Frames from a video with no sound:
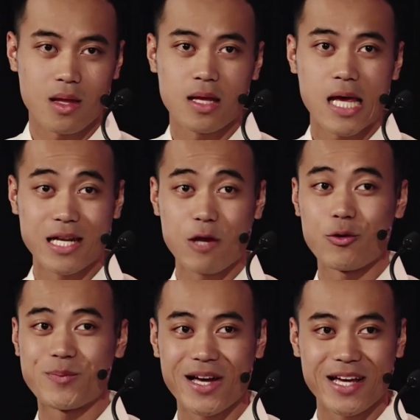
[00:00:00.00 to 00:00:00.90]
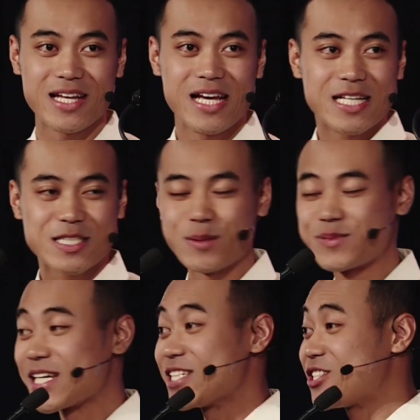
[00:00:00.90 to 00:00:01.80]
And they replied, some
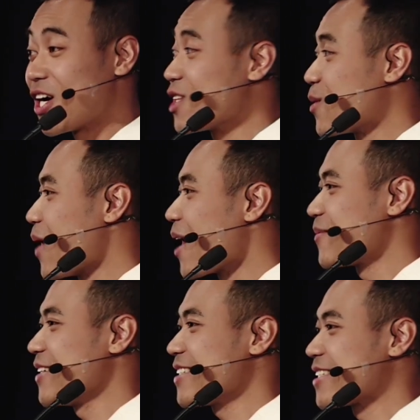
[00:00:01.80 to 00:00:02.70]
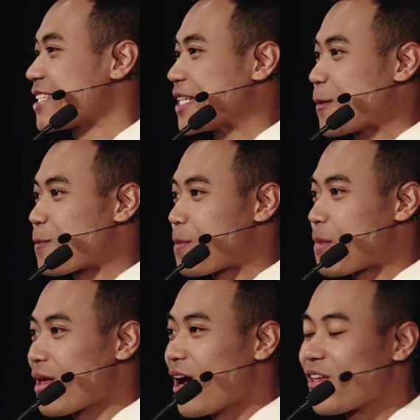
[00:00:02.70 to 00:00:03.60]
say John the Baptist,
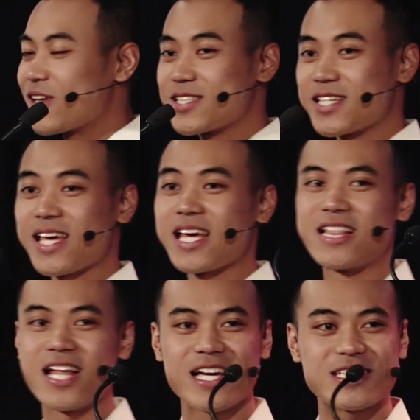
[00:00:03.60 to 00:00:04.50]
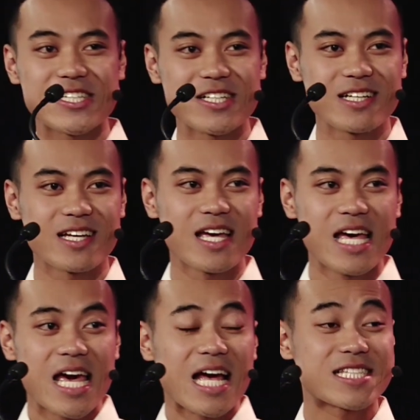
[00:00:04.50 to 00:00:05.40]
others say Elijah,
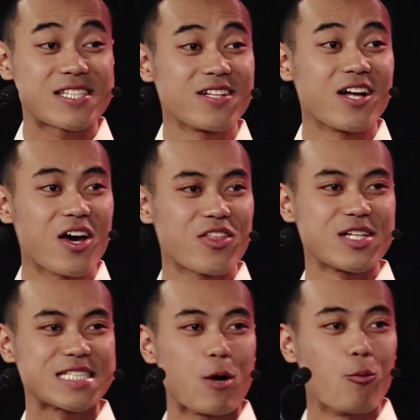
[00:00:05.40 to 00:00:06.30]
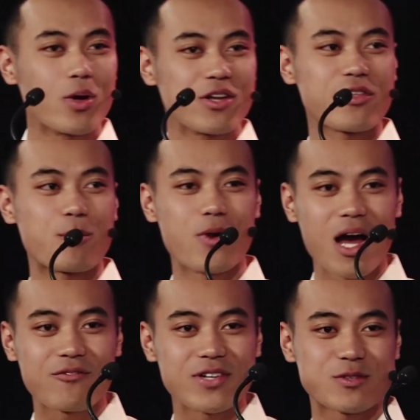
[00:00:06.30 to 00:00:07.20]
and still others that one of the
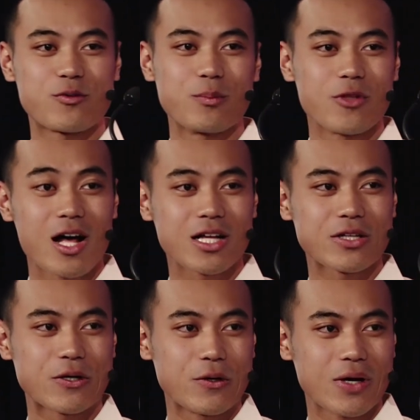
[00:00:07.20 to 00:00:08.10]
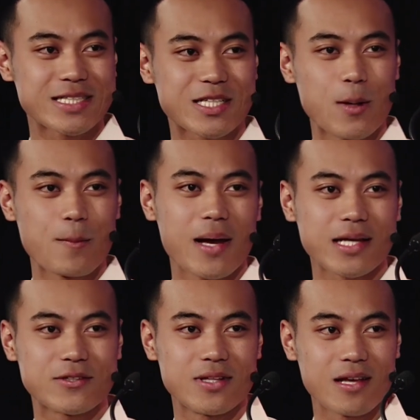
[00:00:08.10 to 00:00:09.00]
prophets from long ago has come back to
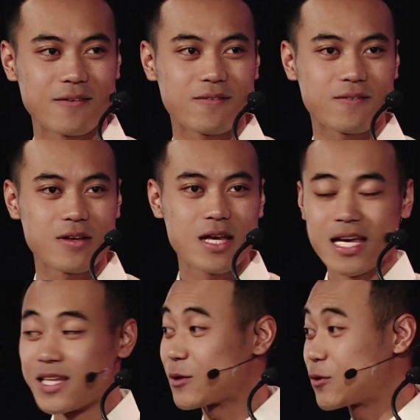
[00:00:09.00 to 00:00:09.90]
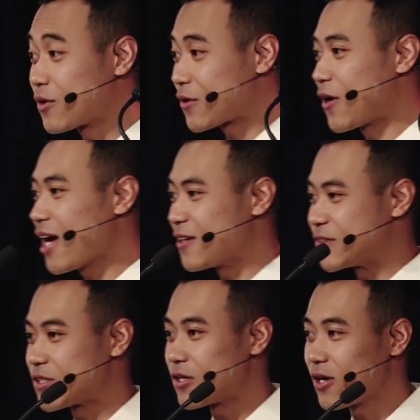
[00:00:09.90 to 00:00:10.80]
life. Now to the crowds,
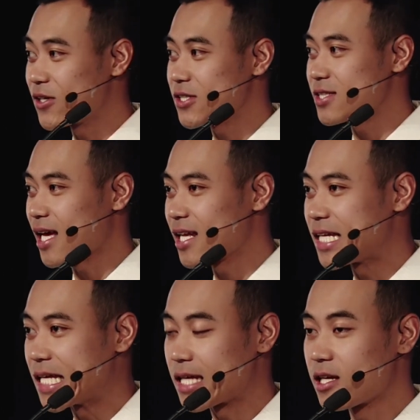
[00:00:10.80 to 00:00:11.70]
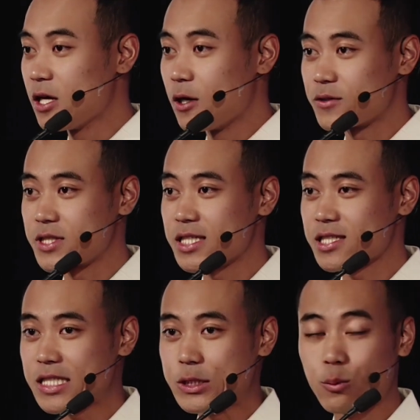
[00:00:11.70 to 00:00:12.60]
their understanding of Jesus
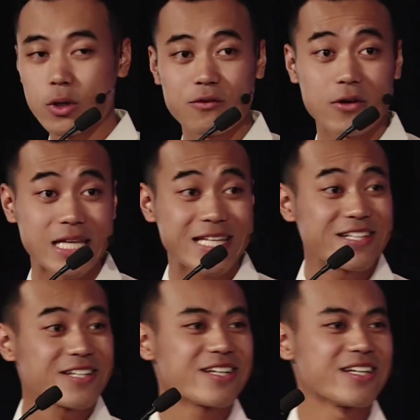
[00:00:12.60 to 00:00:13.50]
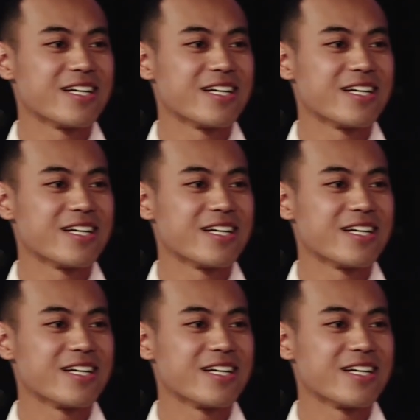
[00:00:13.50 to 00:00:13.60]
is one of a healer,